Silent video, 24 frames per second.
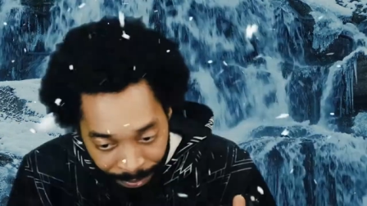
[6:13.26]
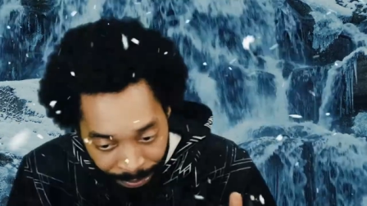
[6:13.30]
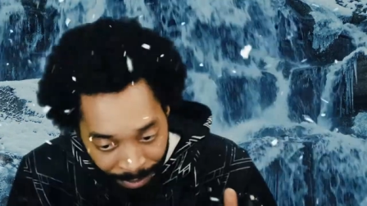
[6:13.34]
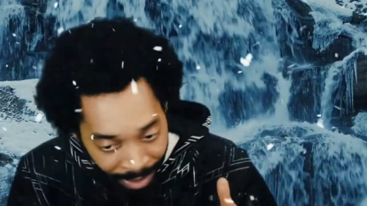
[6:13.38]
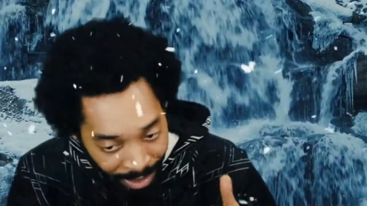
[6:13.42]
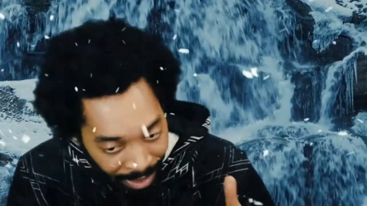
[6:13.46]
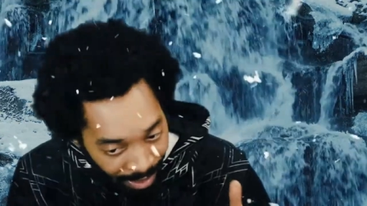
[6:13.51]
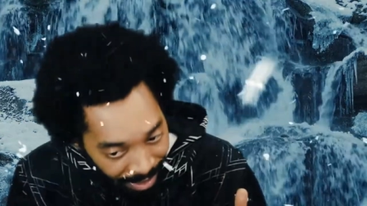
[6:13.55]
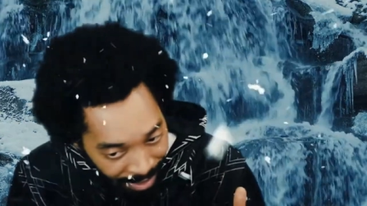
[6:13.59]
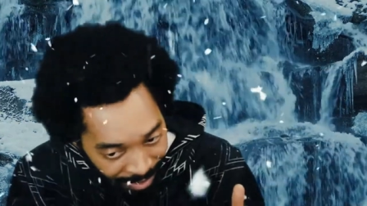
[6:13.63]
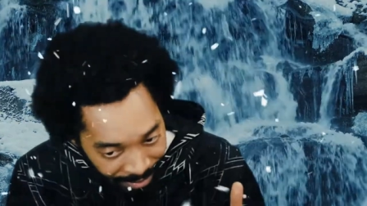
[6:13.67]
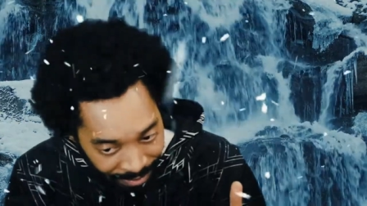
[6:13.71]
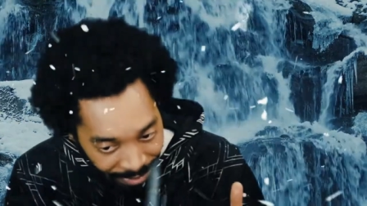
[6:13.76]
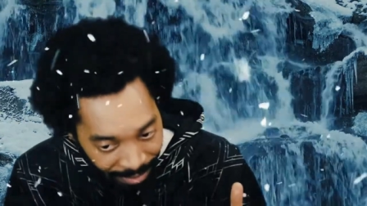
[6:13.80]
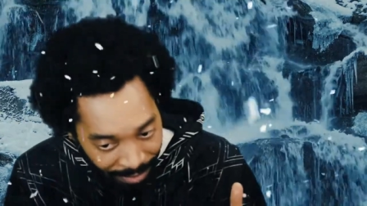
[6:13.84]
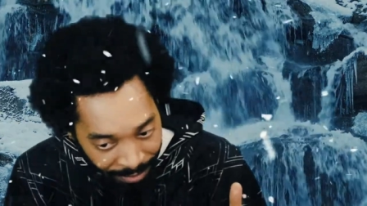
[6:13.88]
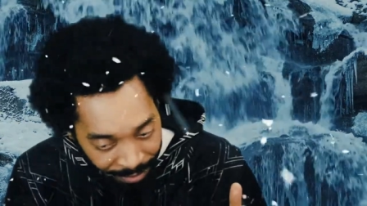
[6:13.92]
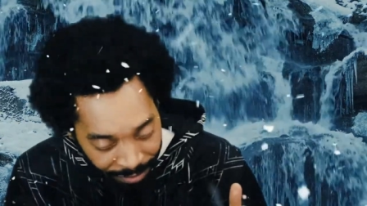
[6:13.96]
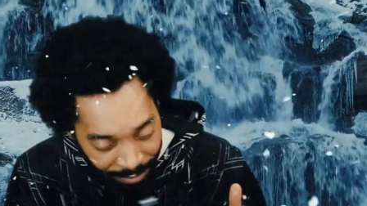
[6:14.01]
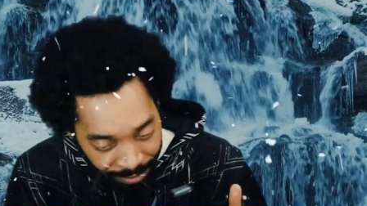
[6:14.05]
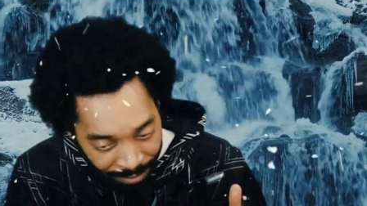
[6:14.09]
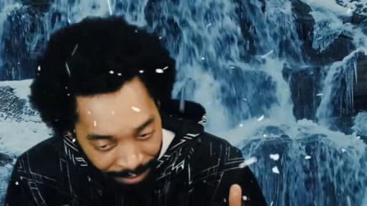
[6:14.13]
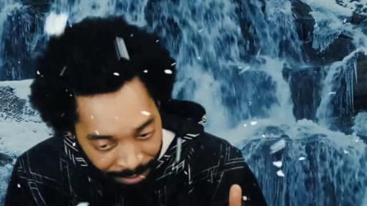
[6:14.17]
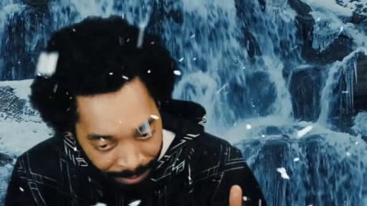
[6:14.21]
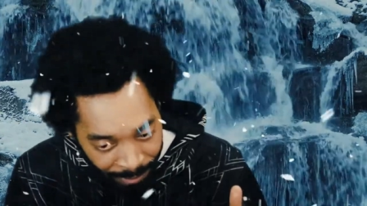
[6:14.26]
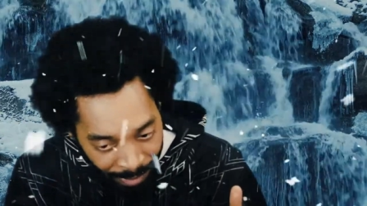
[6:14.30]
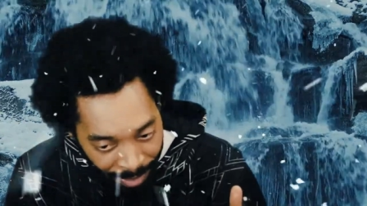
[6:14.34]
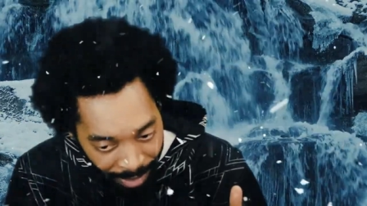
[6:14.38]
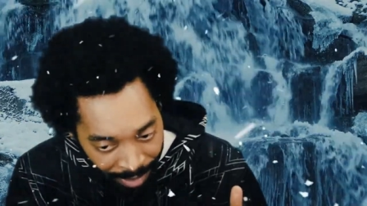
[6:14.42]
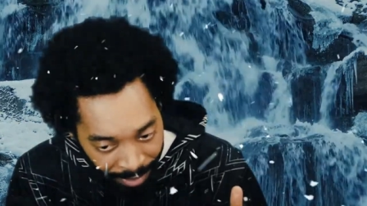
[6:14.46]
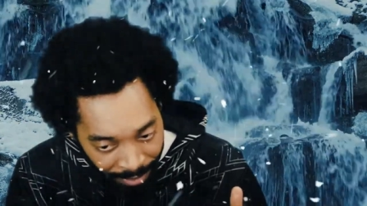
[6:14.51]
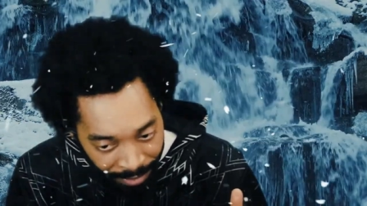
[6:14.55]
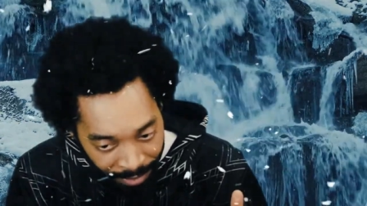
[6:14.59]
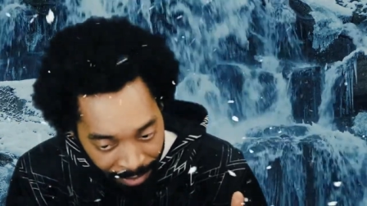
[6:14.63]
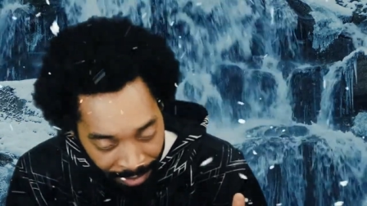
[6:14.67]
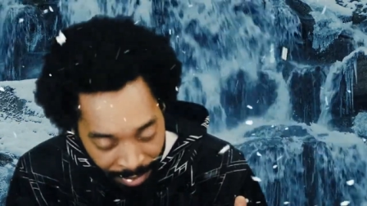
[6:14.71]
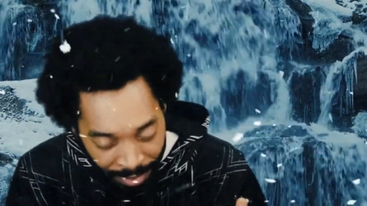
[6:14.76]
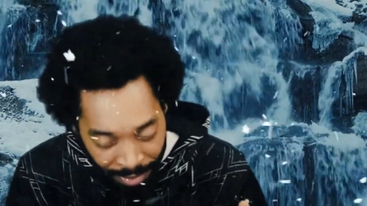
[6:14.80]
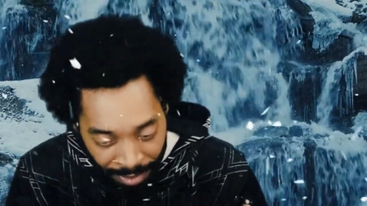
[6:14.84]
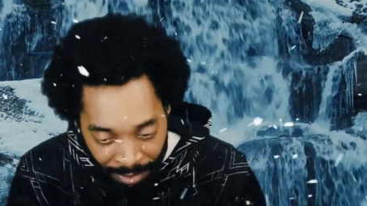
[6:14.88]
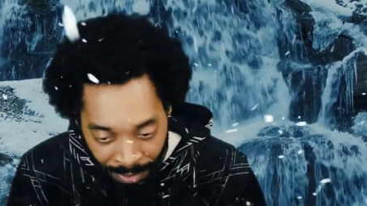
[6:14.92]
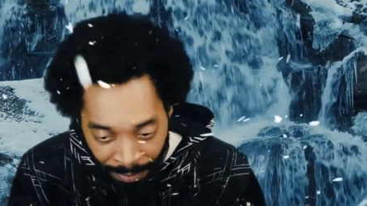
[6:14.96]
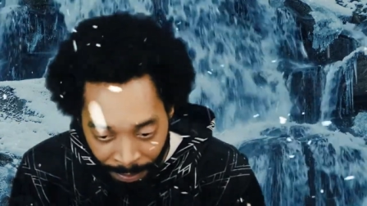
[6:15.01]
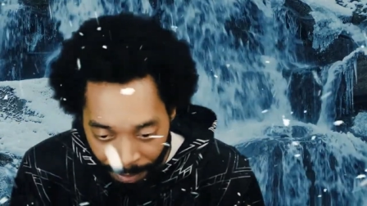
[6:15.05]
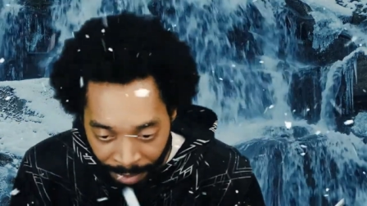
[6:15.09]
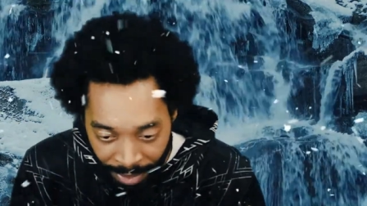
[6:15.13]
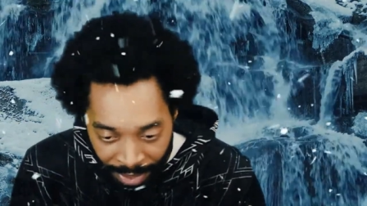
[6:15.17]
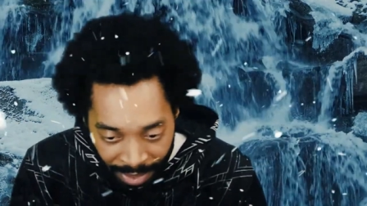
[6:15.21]
but it isn't, right?
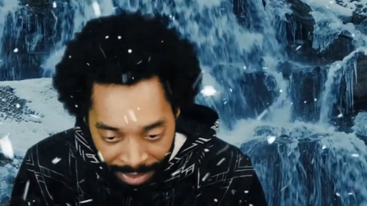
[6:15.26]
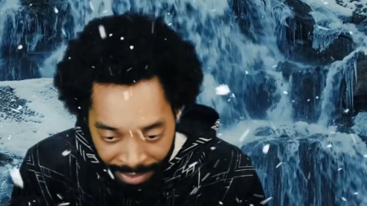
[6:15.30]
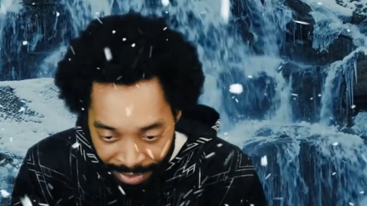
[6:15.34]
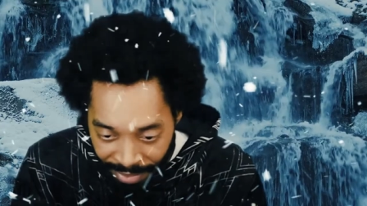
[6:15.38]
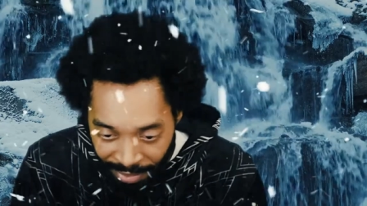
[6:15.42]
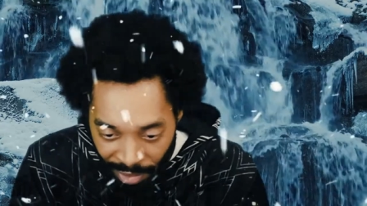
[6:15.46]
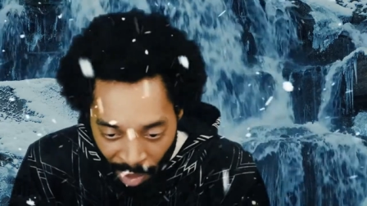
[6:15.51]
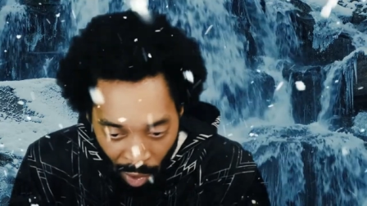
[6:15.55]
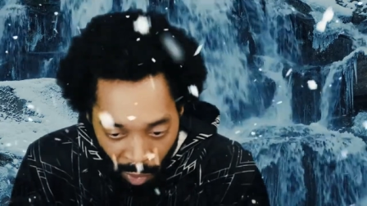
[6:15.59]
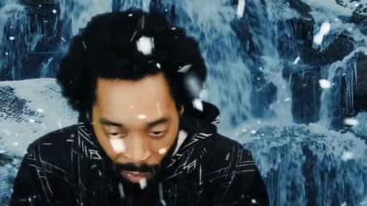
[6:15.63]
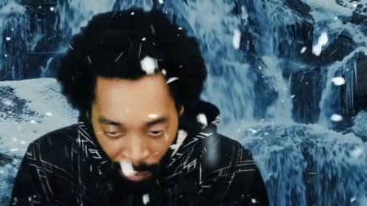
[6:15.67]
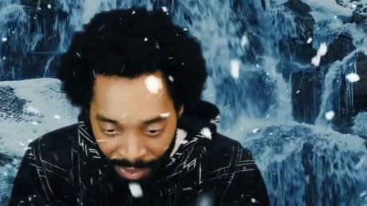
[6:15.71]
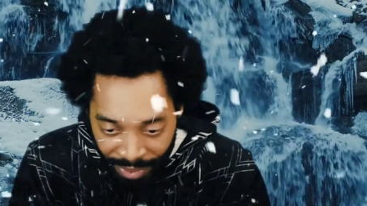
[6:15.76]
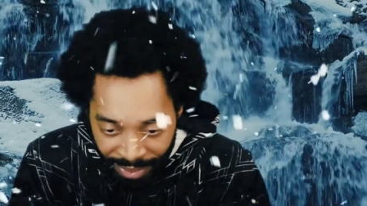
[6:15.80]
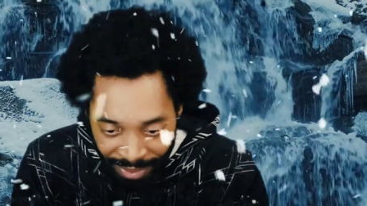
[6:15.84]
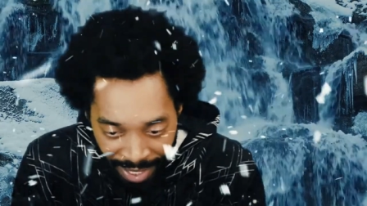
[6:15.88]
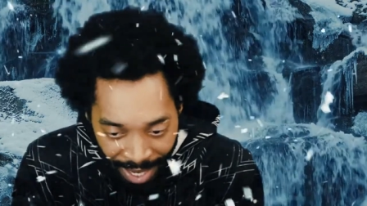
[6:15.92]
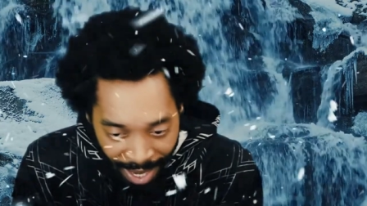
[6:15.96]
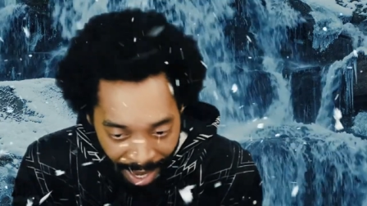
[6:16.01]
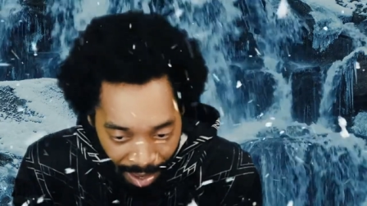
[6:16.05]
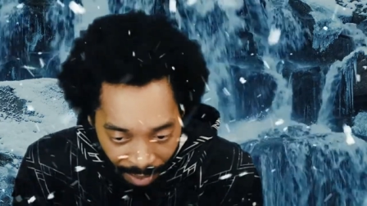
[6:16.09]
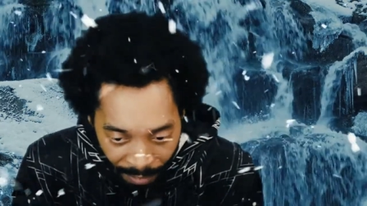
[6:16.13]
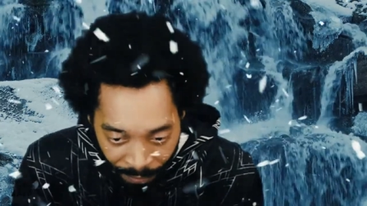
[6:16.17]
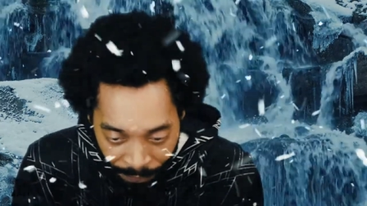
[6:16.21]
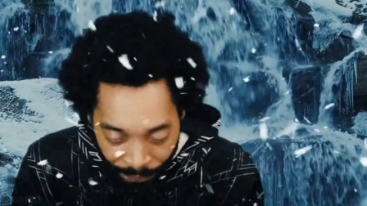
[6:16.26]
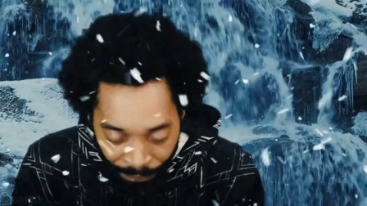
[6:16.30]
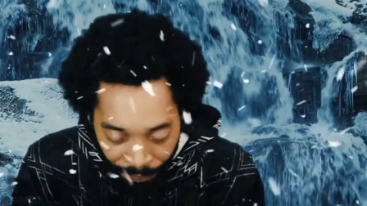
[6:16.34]
Because it's always now,